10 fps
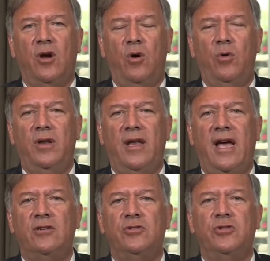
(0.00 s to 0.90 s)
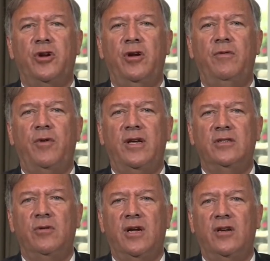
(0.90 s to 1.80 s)
own national security, for
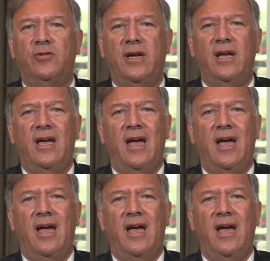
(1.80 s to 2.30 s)
his own country.